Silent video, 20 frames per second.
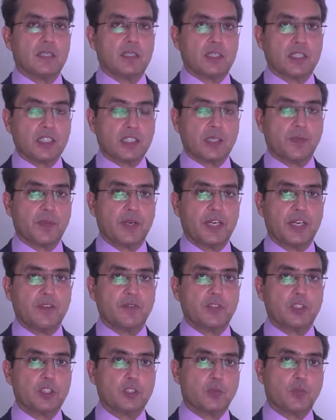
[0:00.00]
disability
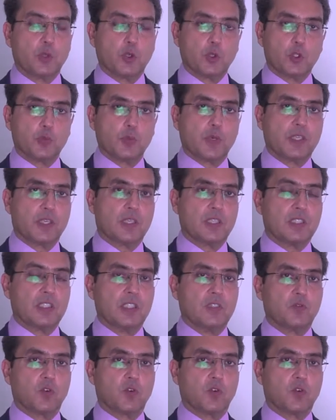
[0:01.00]
which is produced by the disease.